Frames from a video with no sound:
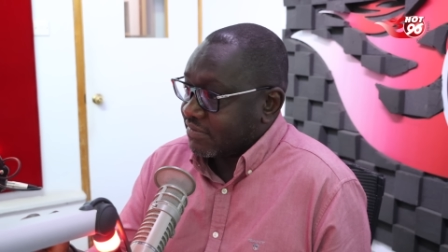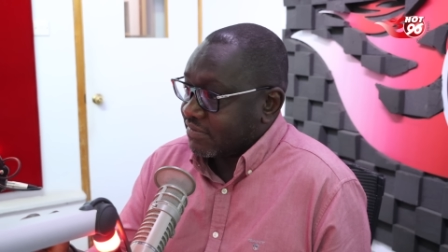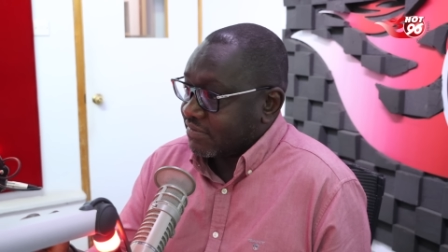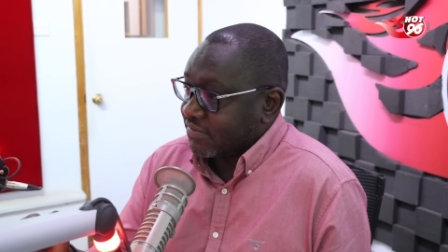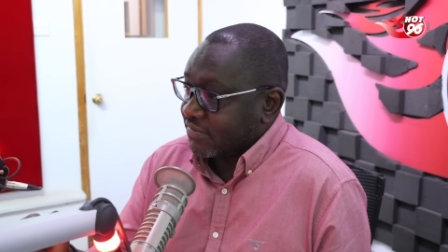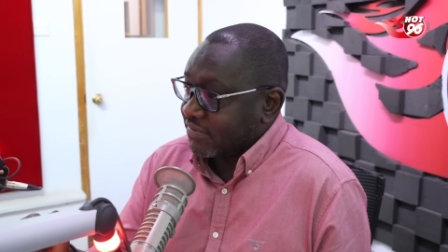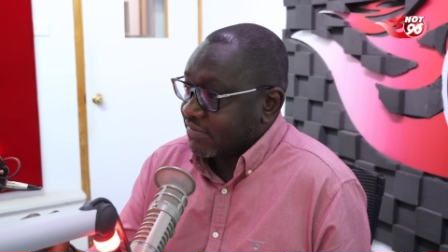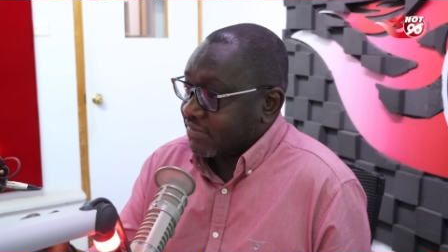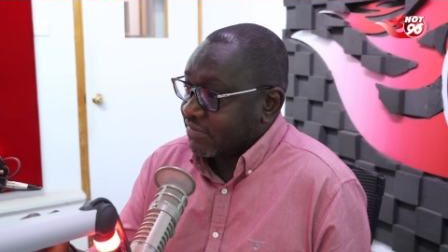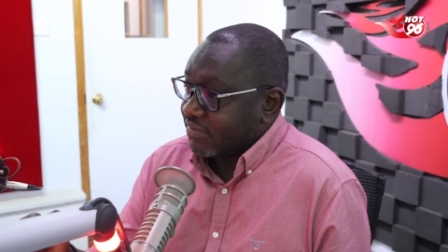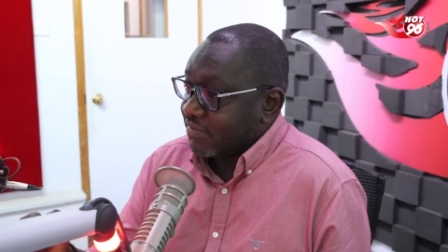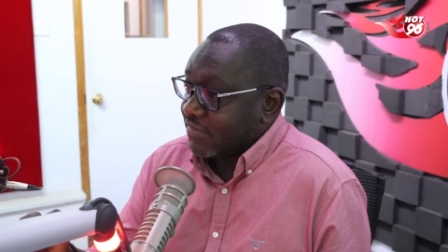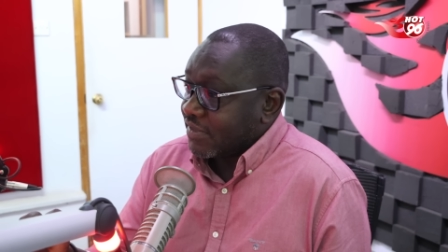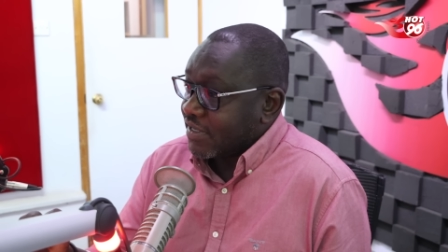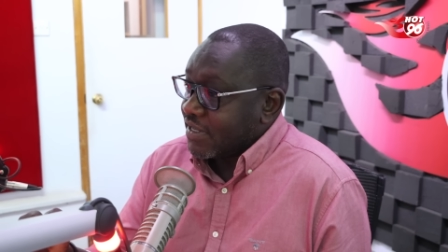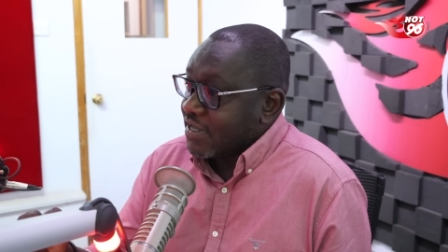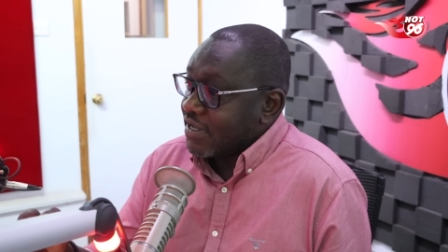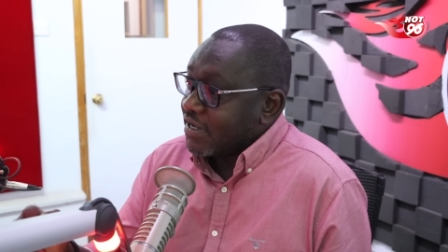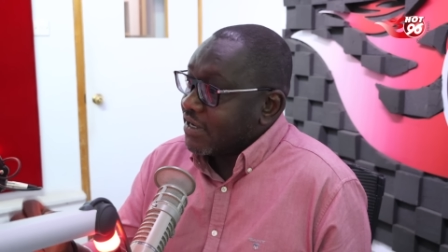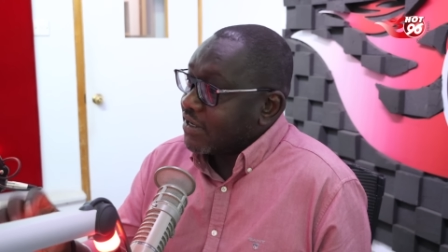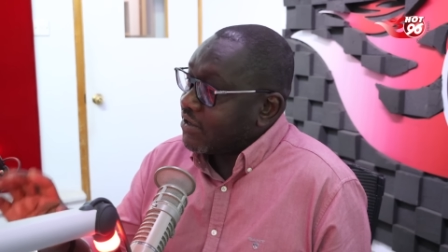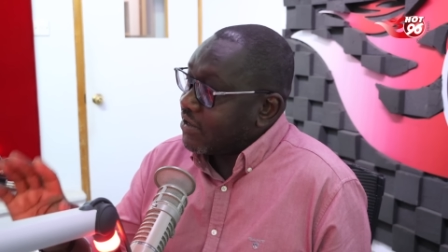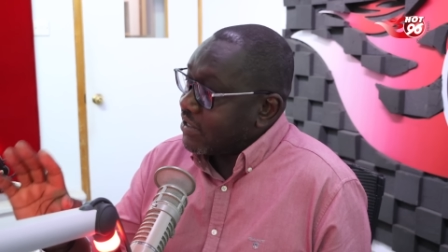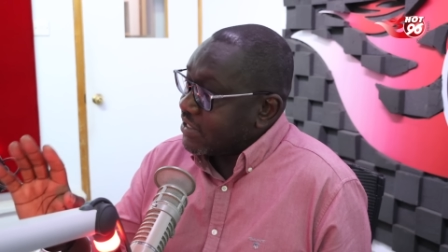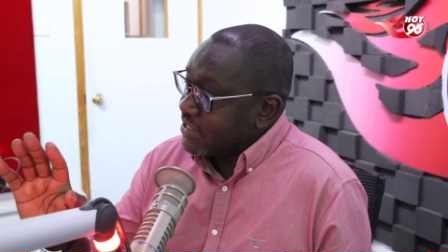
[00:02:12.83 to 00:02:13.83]
But
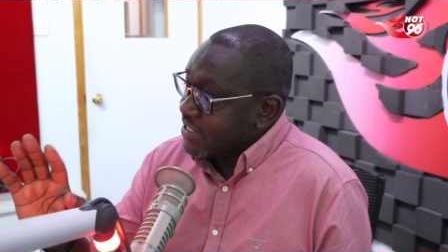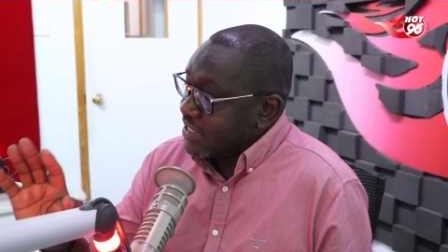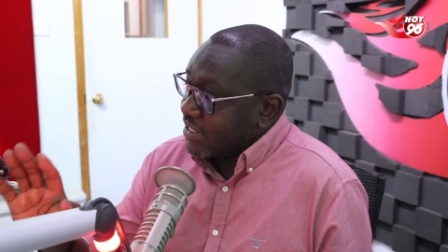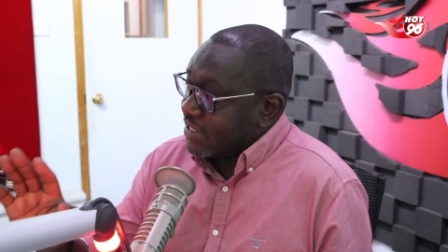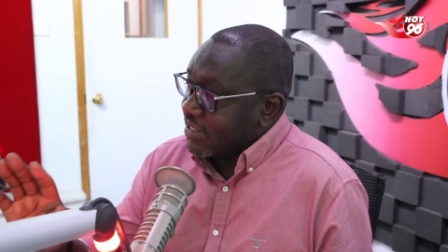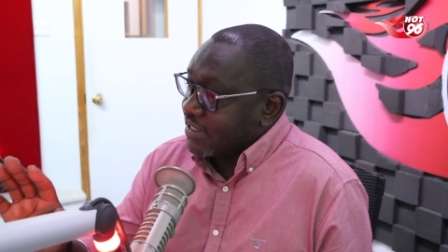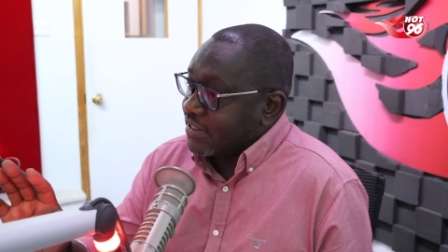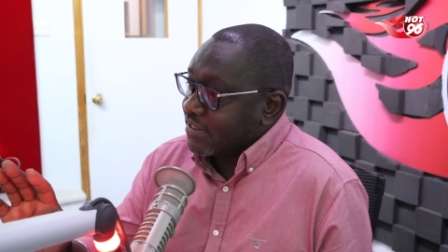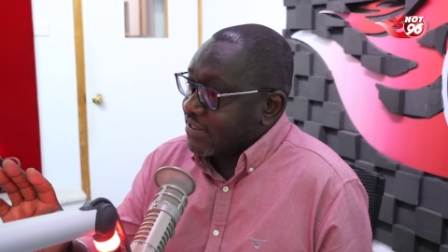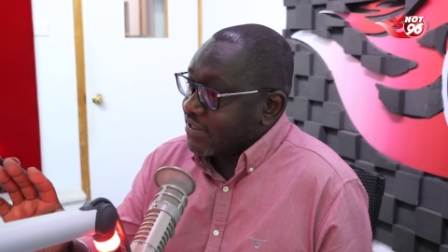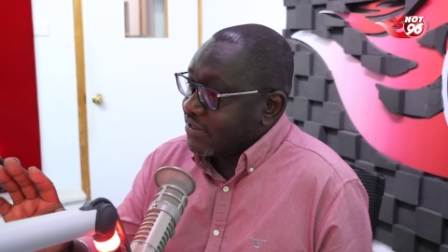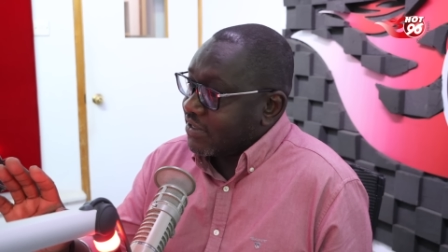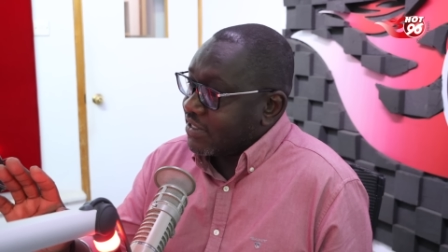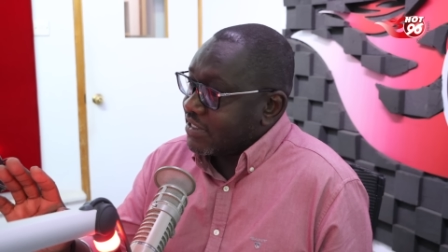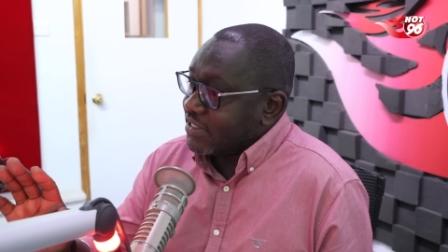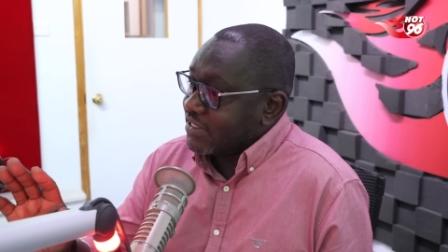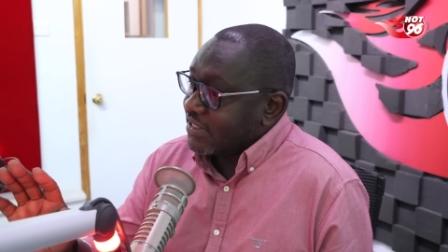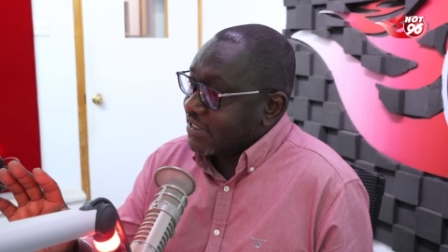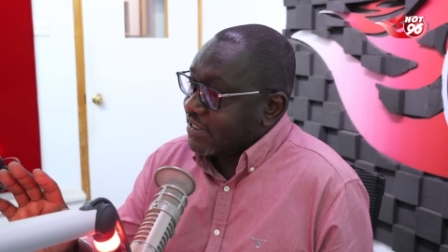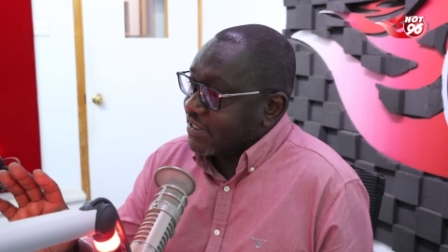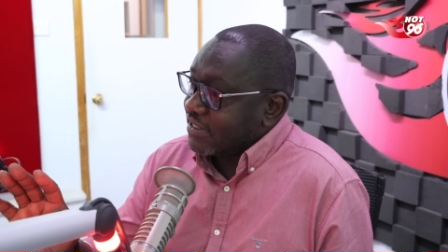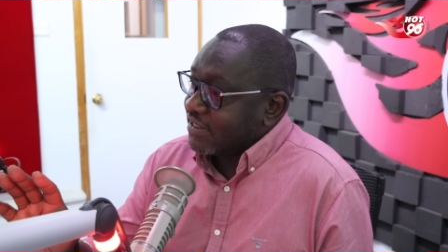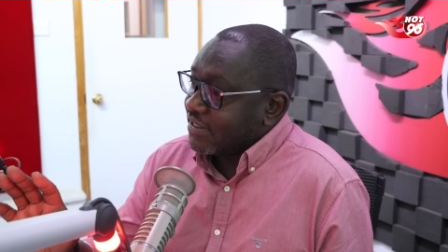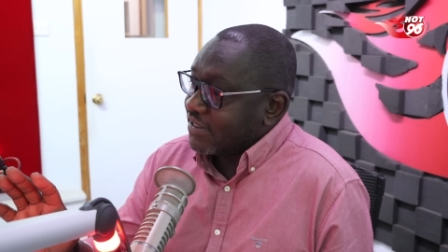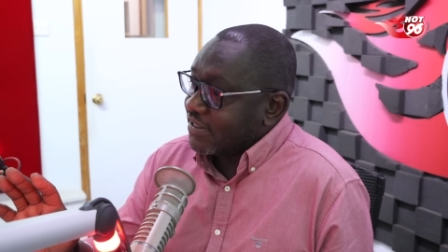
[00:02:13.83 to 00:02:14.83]
listen. Goja,
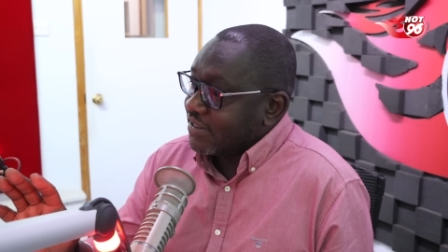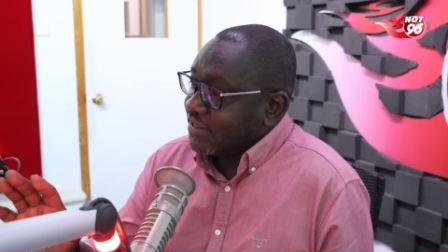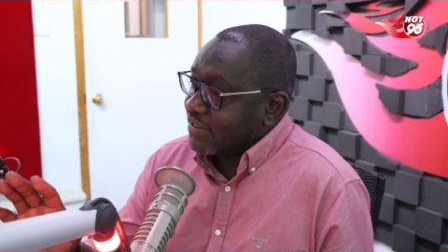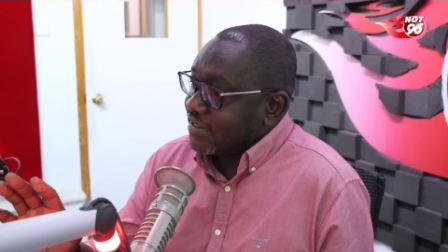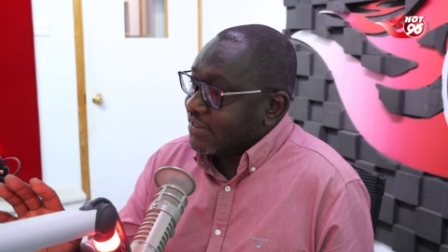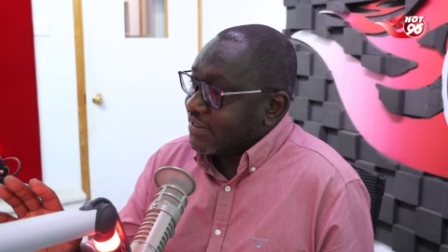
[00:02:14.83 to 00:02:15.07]
Goja.